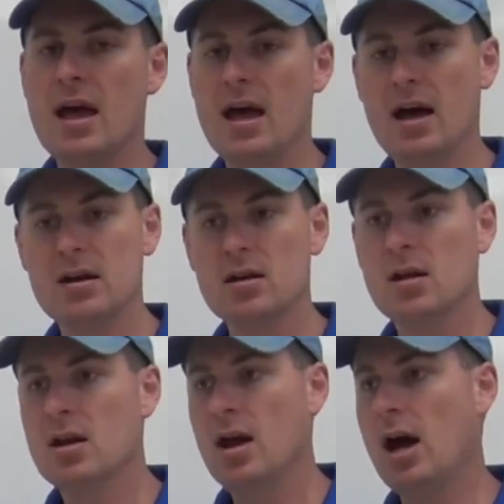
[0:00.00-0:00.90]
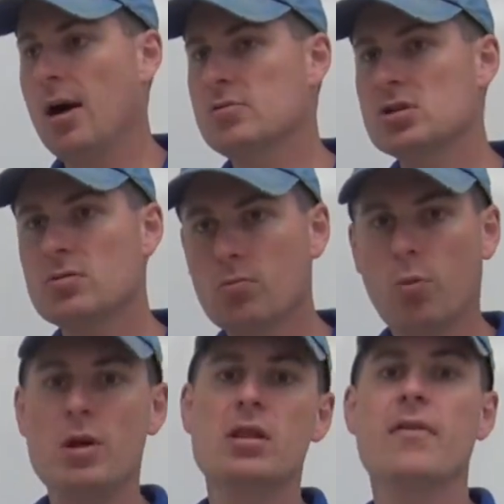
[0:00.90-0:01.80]
and uh, just
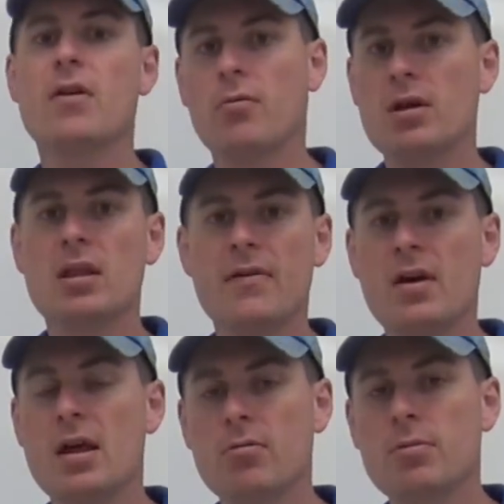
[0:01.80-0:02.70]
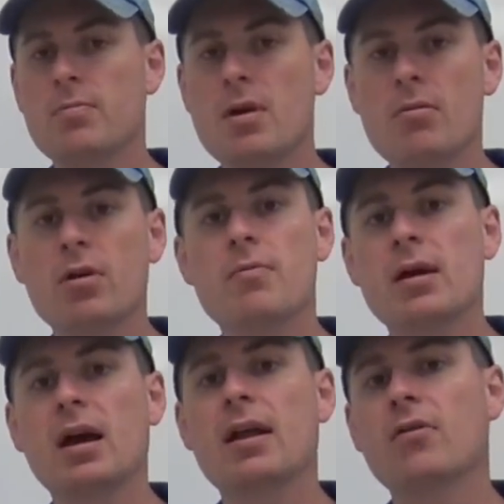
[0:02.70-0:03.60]
relive it and relive it, it would, it would have
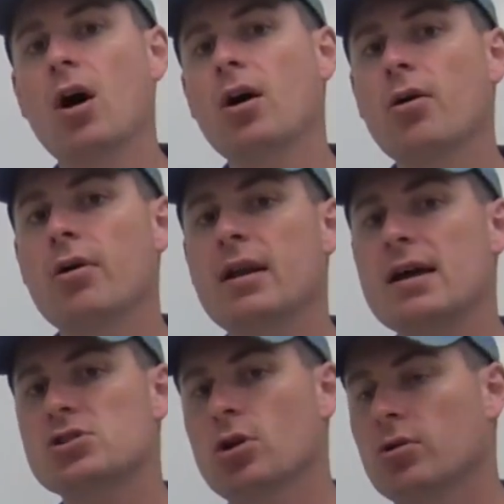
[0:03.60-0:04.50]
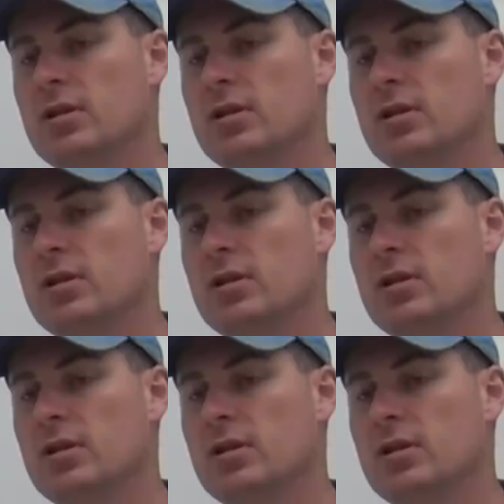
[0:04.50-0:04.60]
been kind of an ongoing national